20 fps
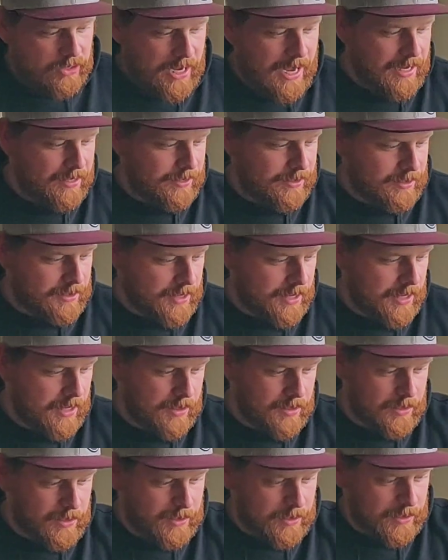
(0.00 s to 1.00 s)
Yes,
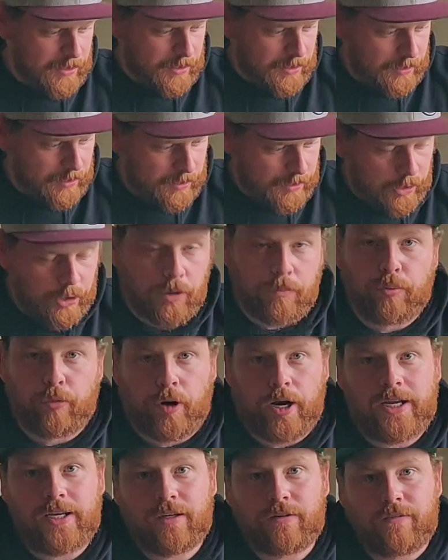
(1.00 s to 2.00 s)
it's going to
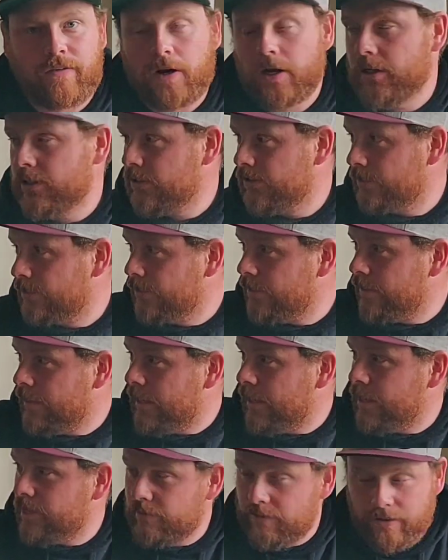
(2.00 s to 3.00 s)
break faster
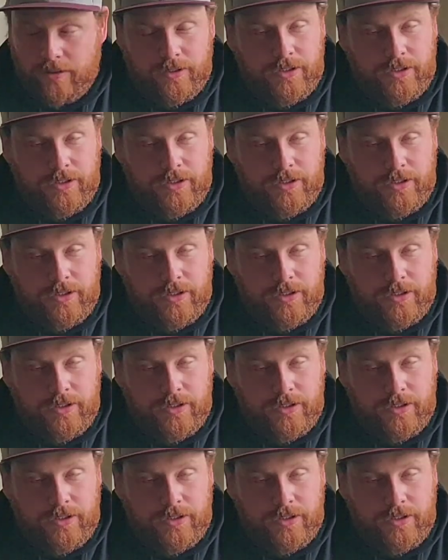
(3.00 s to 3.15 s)
than,